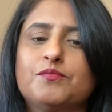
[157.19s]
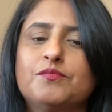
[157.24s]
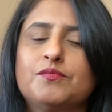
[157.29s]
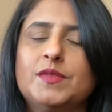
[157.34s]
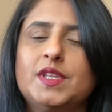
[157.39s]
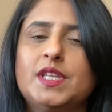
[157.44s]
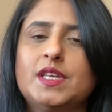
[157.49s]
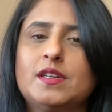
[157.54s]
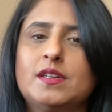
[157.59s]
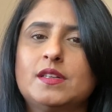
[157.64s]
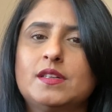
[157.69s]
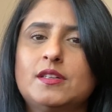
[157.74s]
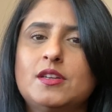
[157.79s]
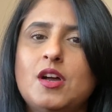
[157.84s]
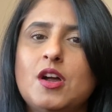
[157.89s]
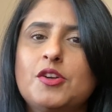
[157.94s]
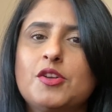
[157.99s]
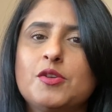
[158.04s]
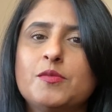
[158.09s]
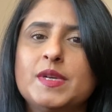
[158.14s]
the
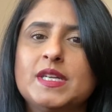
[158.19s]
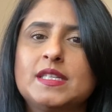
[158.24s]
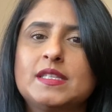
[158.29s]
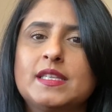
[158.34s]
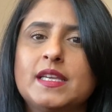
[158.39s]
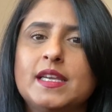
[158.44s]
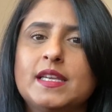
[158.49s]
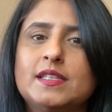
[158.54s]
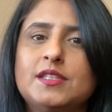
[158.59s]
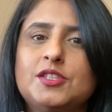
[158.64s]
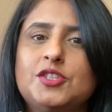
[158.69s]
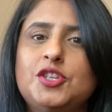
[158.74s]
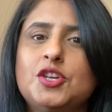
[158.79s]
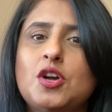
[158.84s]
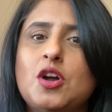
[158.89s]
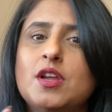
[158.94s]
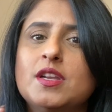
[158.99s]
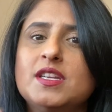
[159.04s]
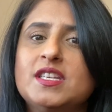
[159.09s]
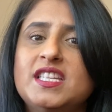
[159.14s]
document says
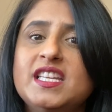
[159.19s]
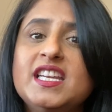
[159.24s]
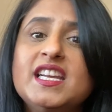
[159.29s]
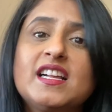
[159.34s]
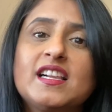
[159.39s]
John D.